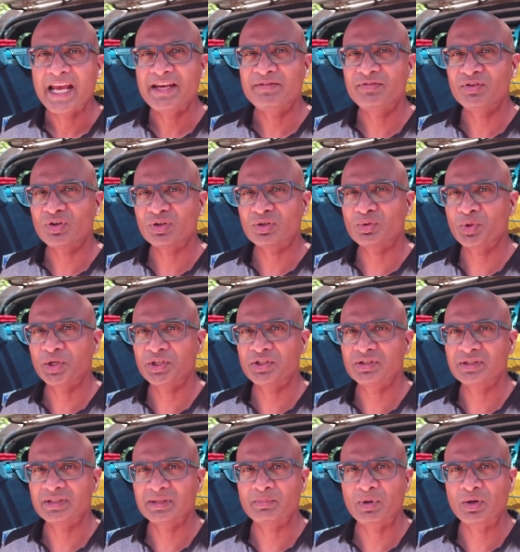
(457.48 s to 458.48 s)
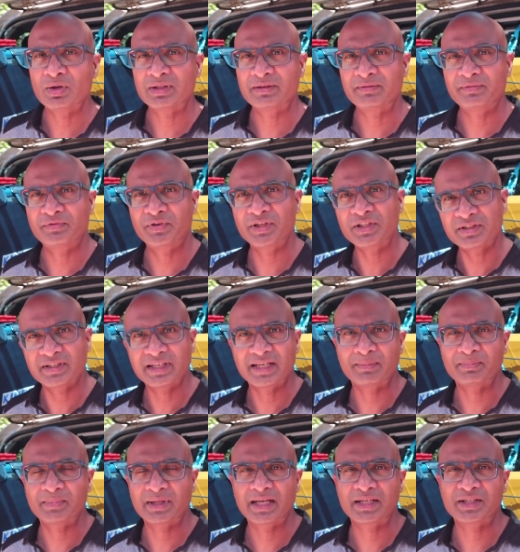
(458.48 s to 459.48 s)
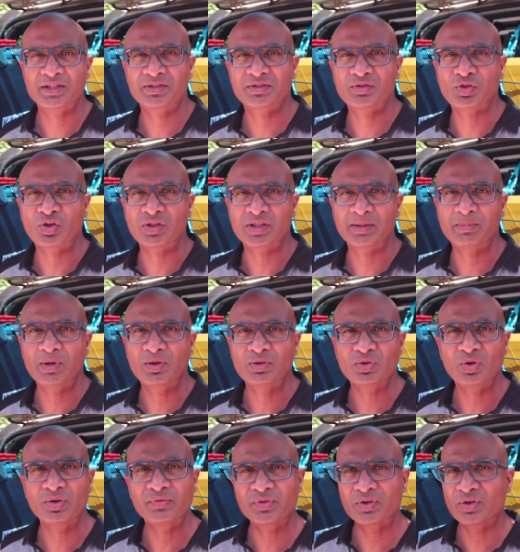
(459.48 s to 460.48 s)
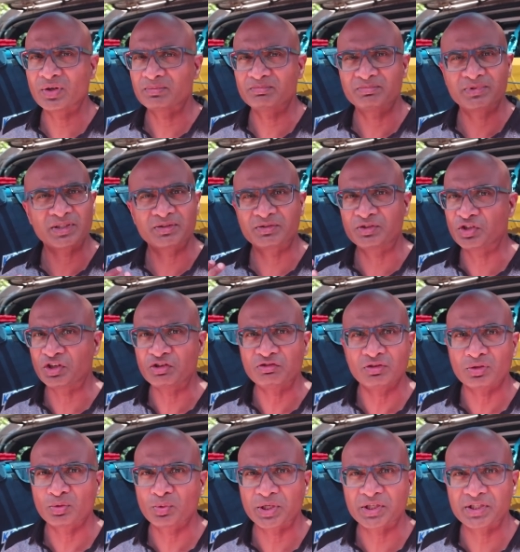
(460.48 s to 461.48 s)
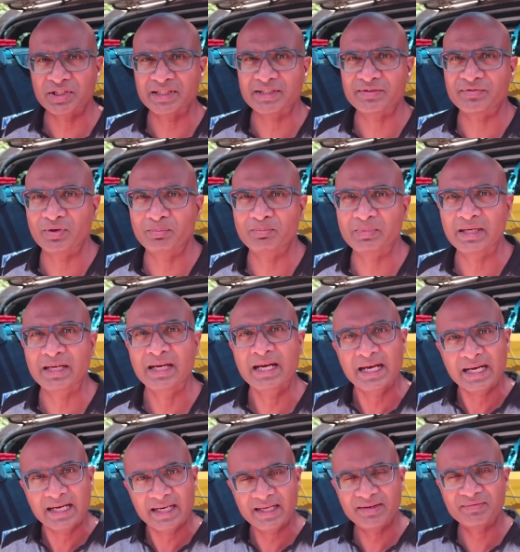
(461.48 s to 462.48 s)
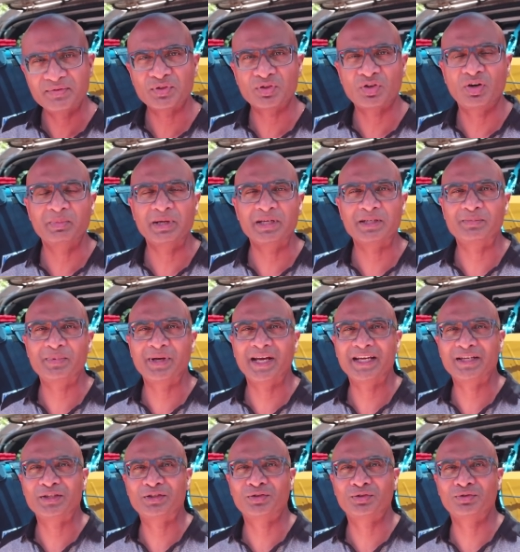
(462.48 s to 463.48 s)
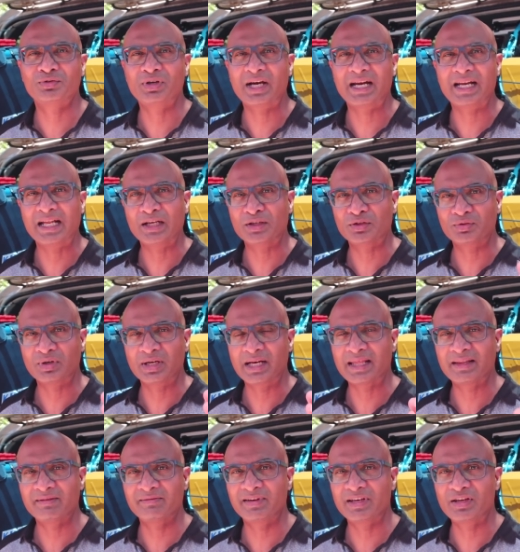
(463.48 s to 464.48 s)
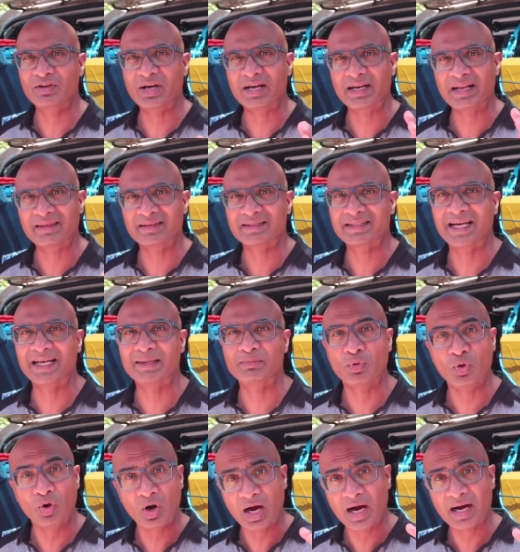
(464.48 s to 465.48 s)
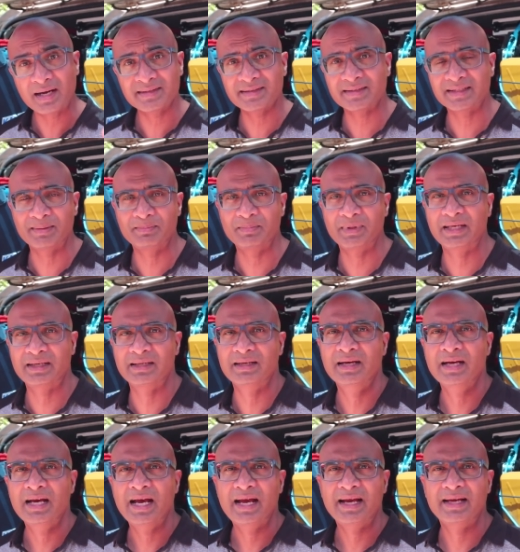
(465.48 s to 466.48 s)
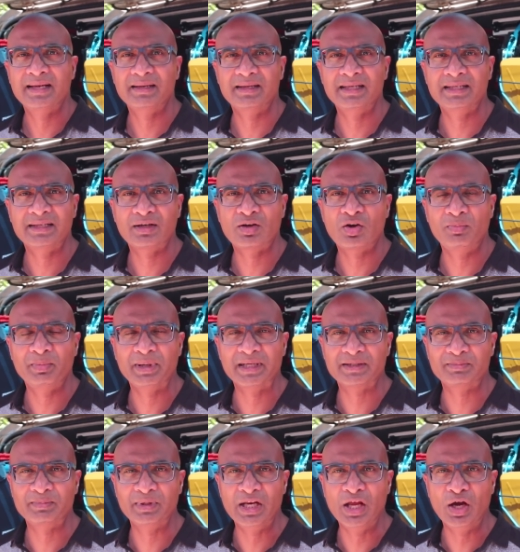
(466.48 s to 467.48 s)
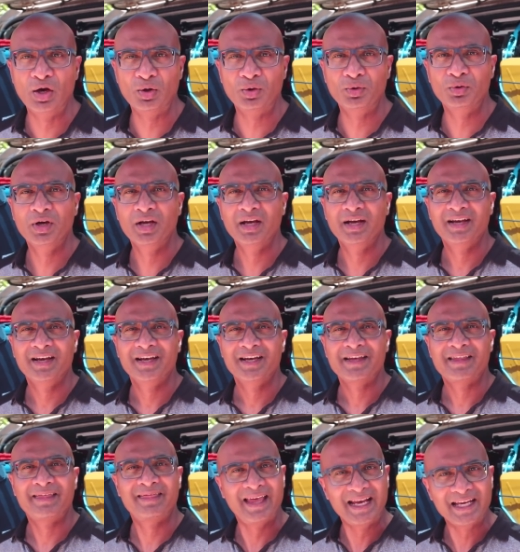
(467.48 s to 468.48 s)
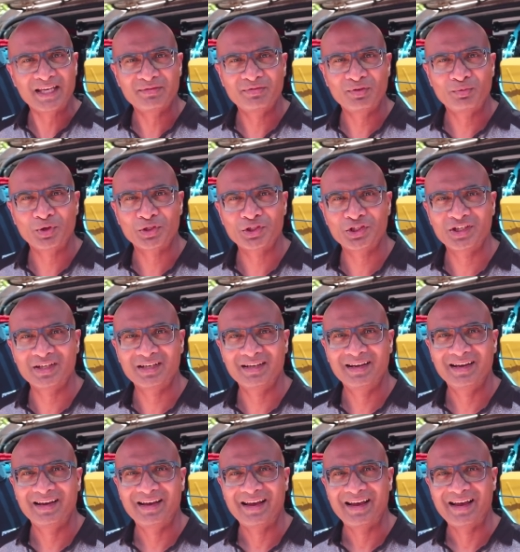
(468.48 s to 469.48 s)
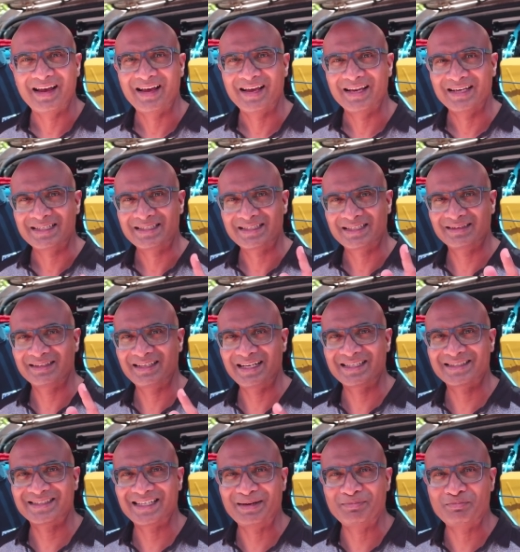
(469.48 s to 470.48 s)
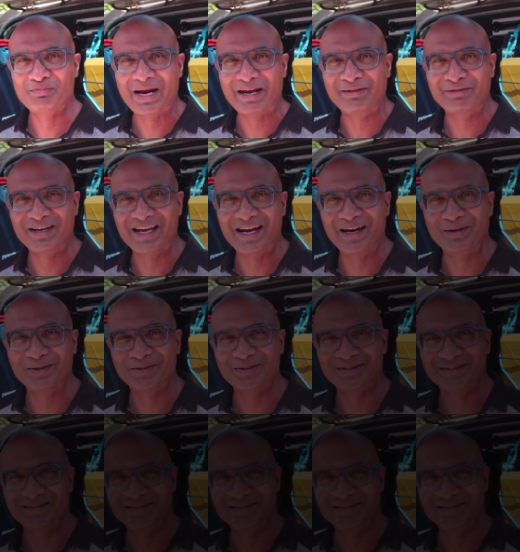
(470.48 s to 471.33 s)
If you've got questions about the fridge setup that I just talked about, or if you've got just general questions from me, leave those comments behind too, and I'll do another video another time or answer them in the comments below. Thank you for watching. Till the next time, bye for now.